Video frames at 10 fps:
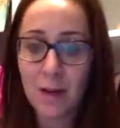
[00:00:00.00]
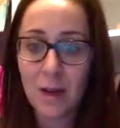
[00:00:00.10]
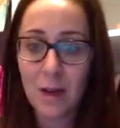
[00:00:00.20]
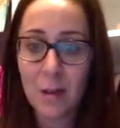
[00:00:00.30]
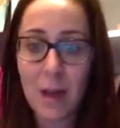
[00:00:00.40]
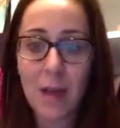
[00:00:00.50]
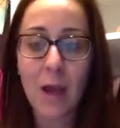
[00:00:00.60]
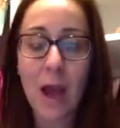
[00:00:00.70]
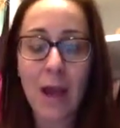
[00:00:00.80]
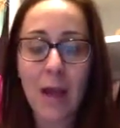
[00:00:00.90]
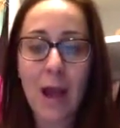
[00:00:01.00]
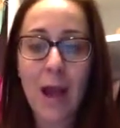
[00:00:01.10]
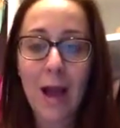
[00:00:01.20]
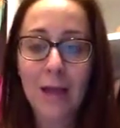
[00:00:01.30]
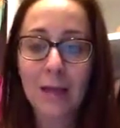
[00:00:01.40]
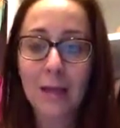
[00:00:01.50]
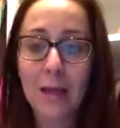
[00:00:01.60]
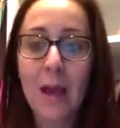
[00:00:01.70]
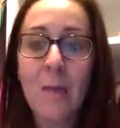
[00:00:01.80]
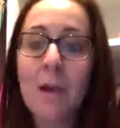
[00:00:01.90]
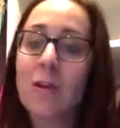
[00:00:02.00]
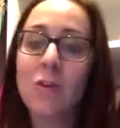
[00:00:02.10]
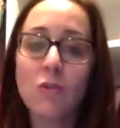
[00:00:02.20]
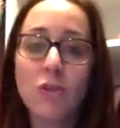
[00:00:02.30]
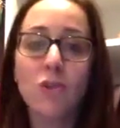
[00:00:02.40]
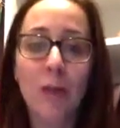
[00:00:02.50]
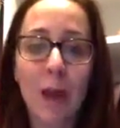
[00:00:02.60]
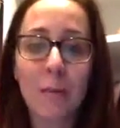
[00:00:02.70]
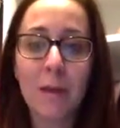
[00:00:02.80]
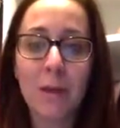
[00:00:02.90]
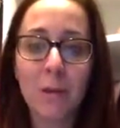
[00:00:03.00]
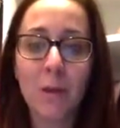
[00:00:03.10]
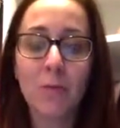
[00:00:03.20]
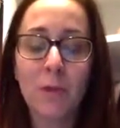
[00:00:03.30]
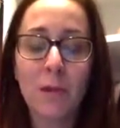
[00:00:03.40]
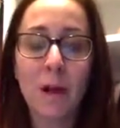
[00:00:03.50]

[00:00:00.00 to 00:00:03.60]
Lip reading: I highly, Meredith, you should do that maybe. When you read